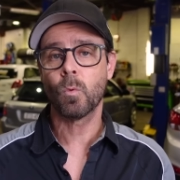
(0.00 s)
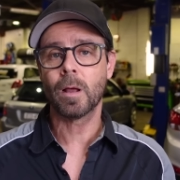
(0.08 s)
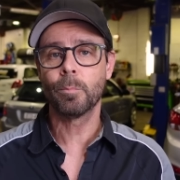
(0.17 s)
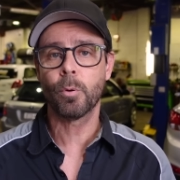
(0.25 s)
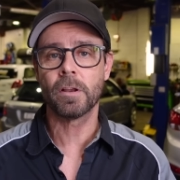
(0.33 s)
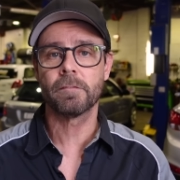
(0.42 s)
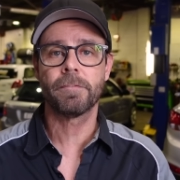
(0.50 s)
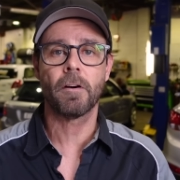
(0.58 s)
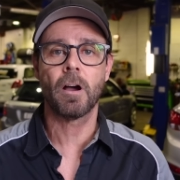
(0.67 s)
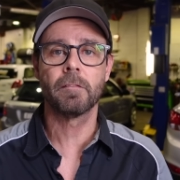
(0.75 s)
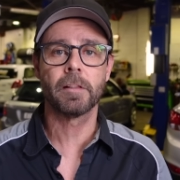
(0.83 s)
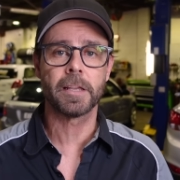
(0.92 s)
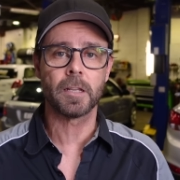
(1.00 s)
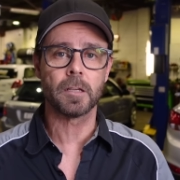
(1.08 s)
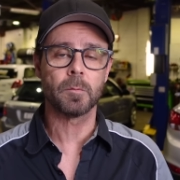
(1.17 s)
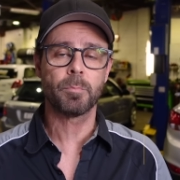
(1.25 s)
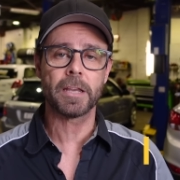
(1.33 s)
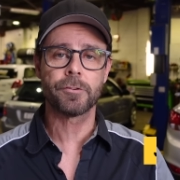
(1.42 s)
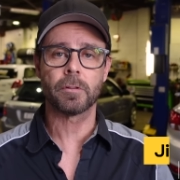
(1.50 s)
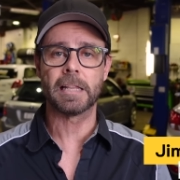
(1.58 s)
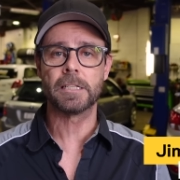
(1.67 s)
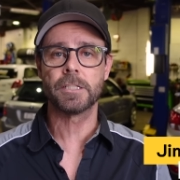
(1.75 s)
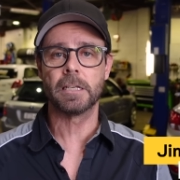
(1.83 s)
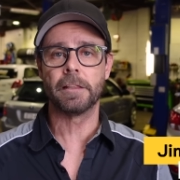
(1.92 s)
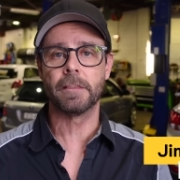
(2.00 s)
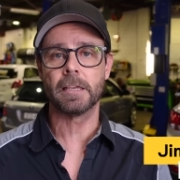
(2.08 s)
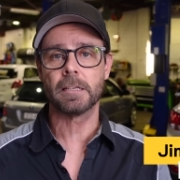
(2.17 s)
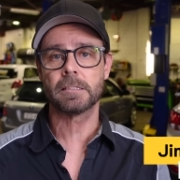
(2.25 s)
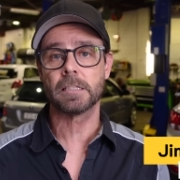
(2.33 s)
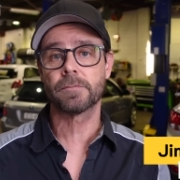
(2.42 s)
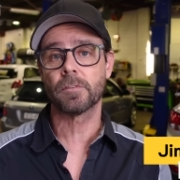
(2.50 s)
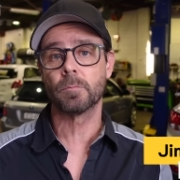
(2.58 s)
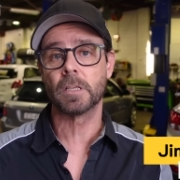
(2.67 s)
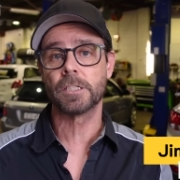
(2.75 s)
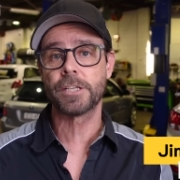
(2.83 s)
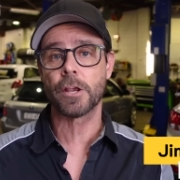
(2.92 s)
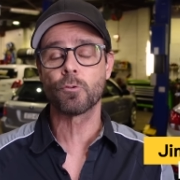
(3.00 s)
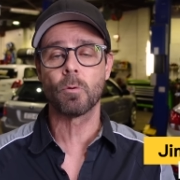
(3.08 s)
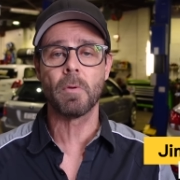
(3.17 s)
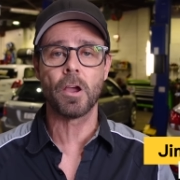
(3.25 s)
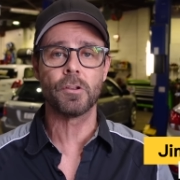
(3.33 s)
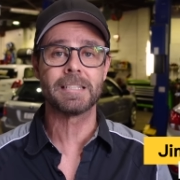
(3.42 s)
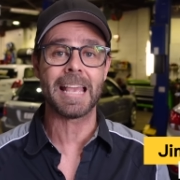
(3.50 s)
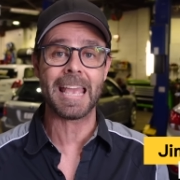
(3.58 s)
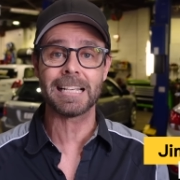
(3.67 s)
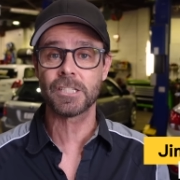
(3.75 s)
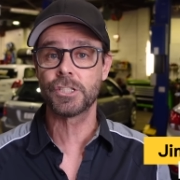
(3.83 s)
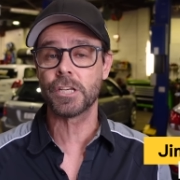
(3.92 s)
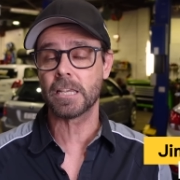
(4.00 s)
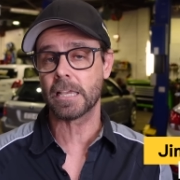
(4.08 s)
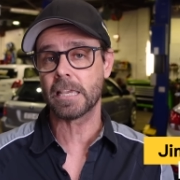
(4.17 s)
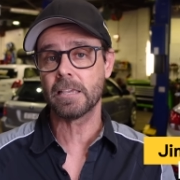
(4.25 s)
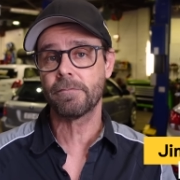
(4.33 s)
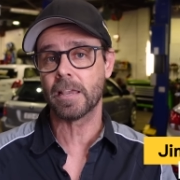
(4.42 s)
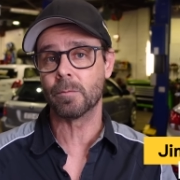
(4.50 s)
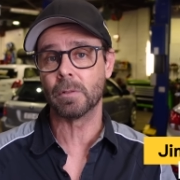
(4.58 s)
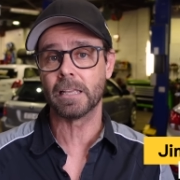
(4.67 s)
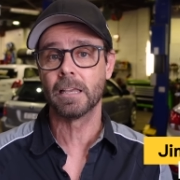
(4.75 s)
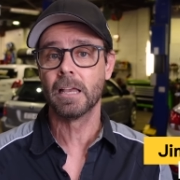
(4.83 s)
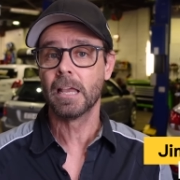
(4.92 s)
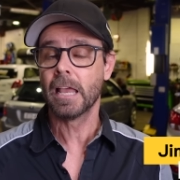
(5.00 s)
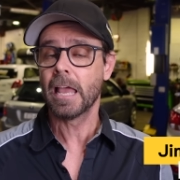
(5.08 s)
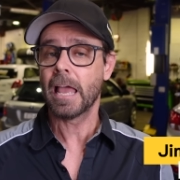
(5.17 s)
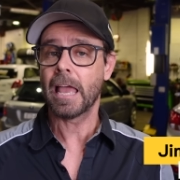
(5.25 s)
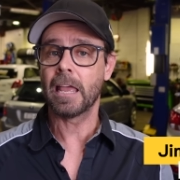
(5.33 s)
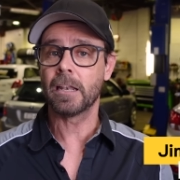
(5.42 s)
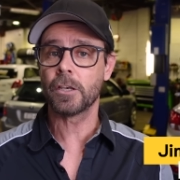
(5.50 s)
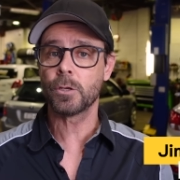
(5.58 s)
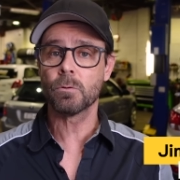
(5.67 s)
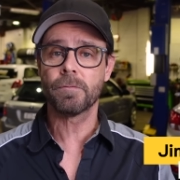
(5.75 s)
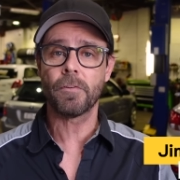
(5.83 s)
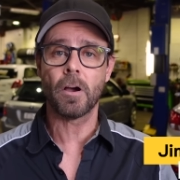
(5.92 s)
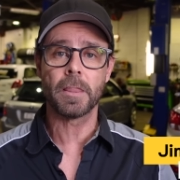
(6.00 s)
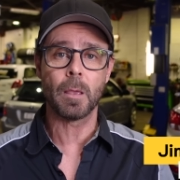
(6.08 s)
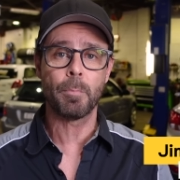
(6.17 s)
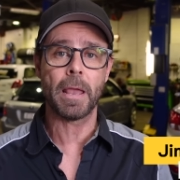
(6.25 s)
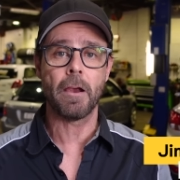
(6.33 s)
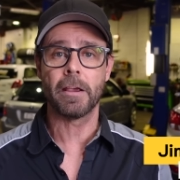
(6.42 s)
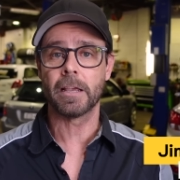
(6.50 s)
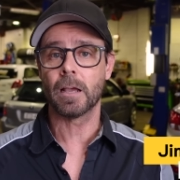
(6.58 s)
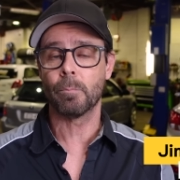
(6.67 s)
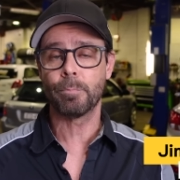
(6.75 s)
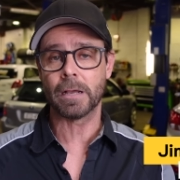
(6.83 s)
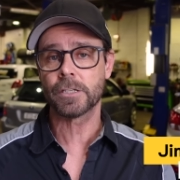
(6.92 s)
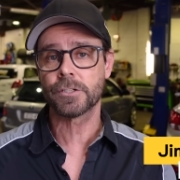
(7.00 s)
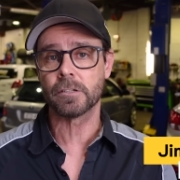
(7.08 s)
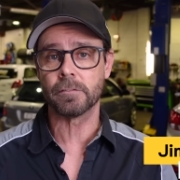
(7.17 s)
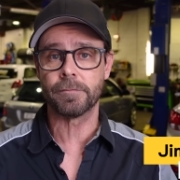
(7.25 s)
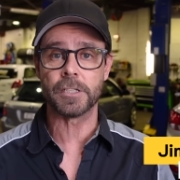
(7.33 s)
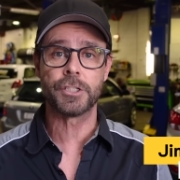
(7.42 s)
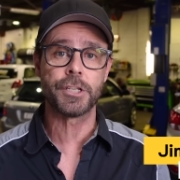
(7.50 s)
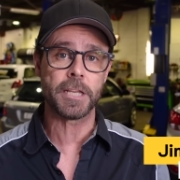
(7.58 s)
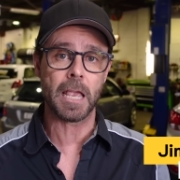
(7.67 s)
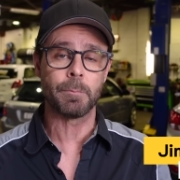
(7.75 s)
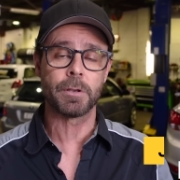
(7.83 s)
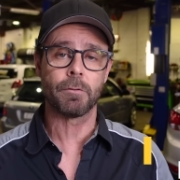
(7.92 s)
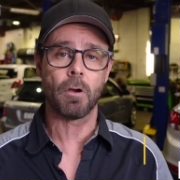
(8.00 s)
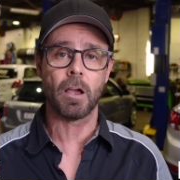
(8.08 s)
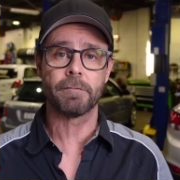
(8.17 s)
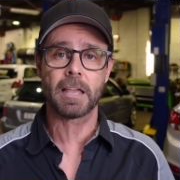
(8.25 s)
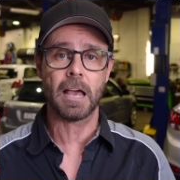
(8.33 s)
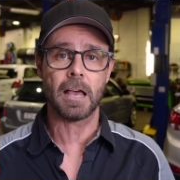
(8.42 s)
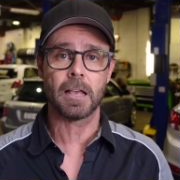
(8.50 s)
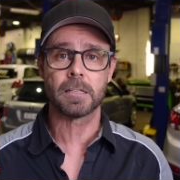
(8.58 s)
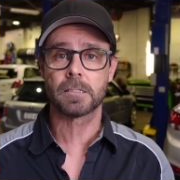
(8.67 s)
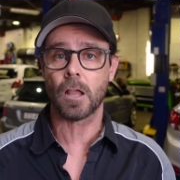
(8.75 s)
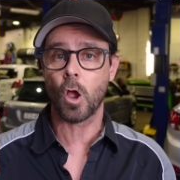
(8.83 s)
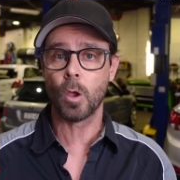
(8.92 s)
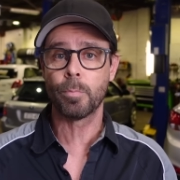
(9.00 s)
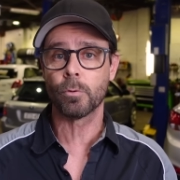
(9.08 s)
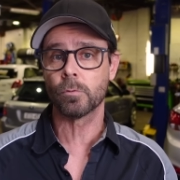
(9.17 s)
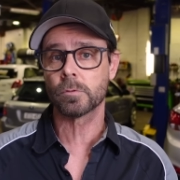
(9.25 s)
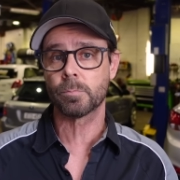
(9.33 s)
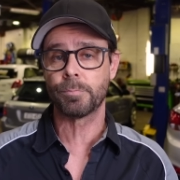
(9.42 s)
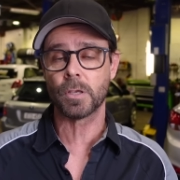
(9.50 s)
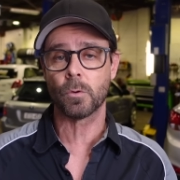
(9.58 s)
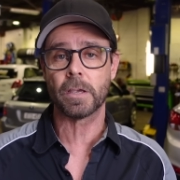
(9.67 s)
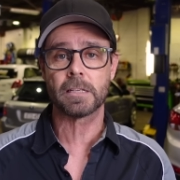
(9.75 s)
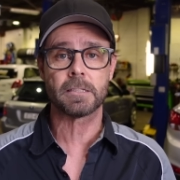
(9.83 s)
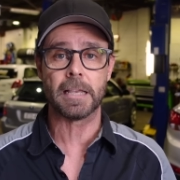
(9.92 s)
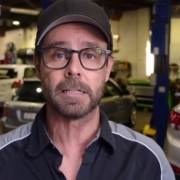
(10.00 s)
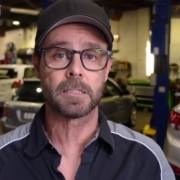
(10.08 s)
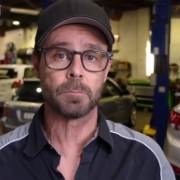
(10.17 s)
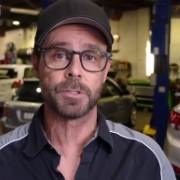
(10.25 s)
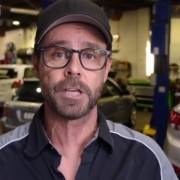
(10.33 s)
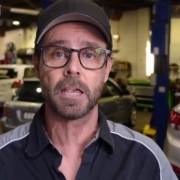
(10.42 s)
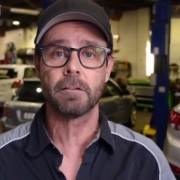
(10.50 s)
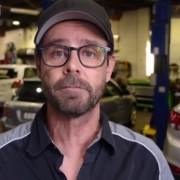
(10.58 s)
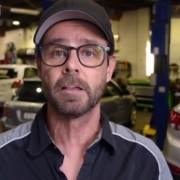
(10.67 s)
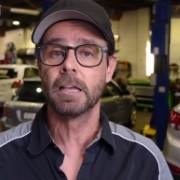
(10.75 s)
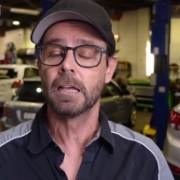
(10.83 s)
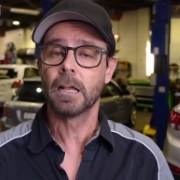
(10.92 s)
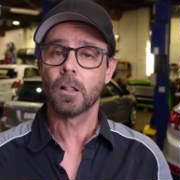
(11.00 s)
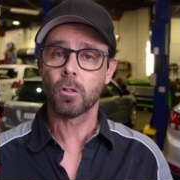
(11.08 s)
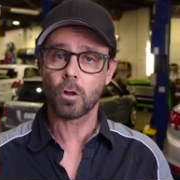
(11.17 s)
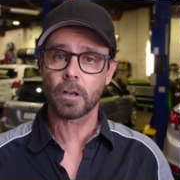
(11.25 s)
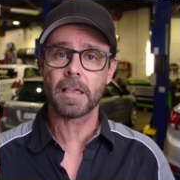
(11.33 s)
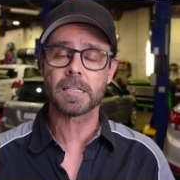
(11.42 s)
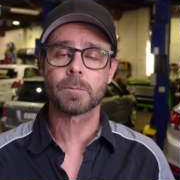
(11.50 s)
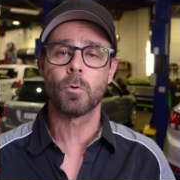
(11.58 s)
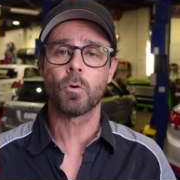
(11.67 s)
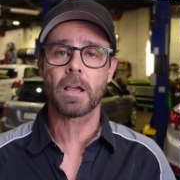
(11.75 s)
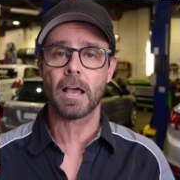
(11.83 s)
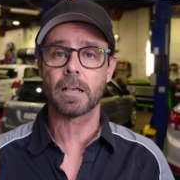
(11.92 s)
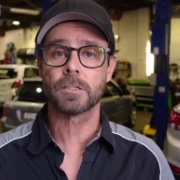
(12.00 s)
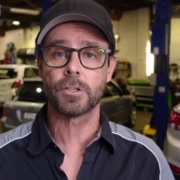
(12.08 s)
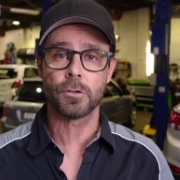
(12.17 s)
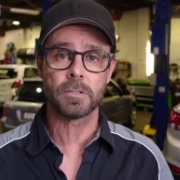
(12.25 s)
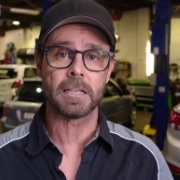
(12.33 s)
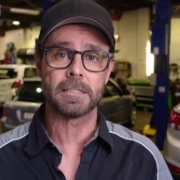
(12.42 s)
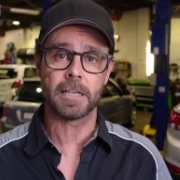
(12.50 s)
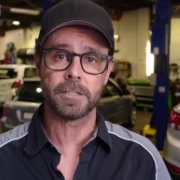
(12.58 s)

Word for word: 1.5 litre petrol engine in these is from the General Motors SGE family and you'll find them pairing a bunch of GM derived cars, Opels, Buicks and some Chev. A lot of their small cars use these